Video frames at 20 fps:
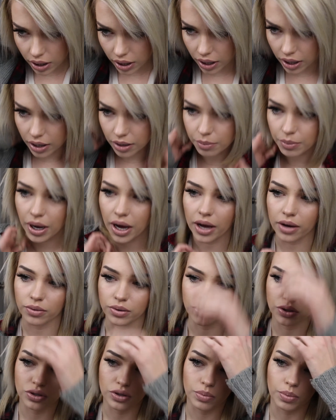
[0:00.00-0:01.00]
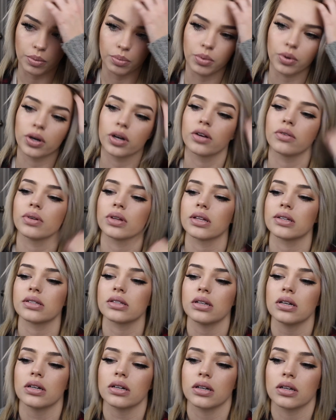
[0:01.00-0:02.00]
I was super boring with this
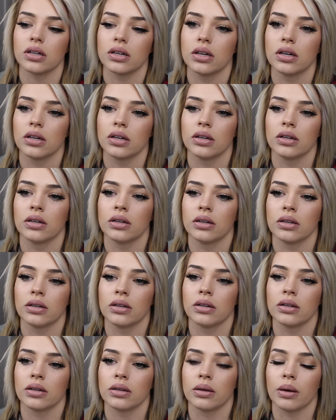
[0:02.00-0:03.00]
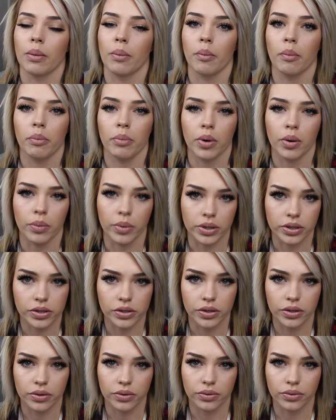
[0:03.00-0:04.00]
look, but what's
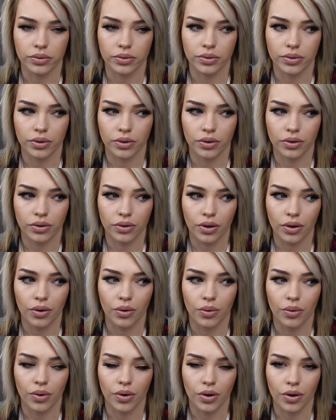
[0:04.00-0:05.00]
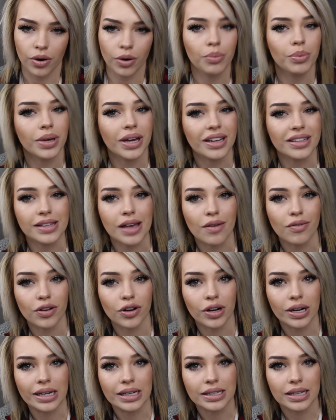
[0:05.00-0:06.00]
new? So hope you guys have a
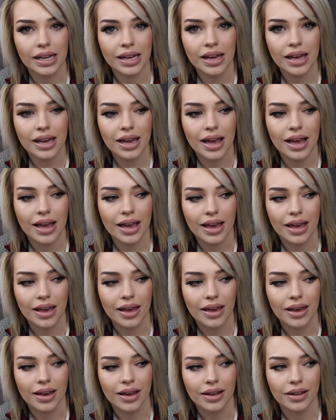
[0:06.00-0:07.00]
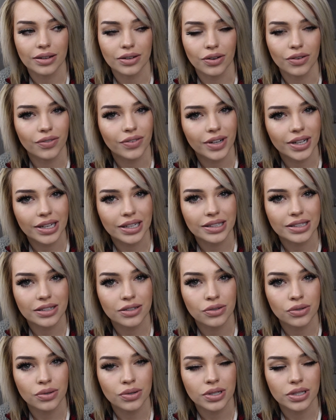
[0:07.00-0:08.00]
great day, and don't forget
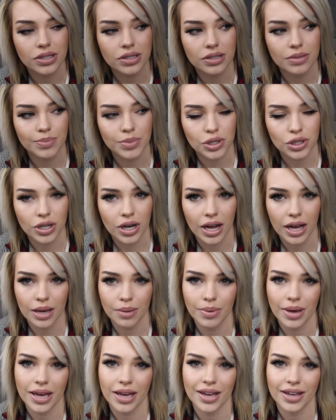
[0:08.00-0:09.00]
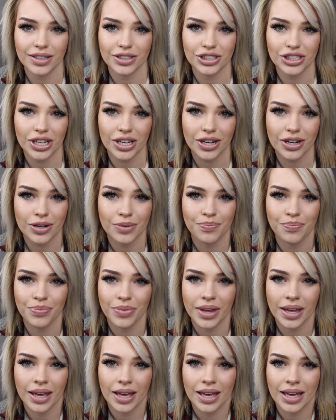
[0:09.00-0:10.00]
to subscribe and share.
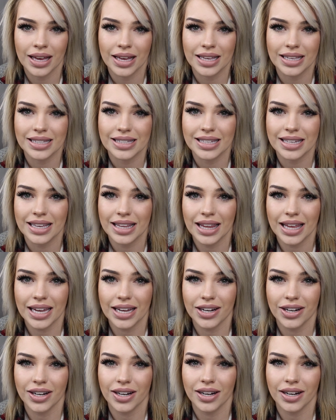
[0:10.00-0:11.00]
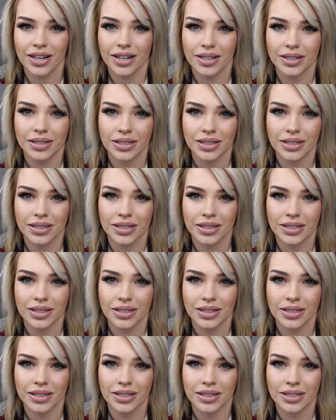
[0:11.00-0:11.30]
See you later.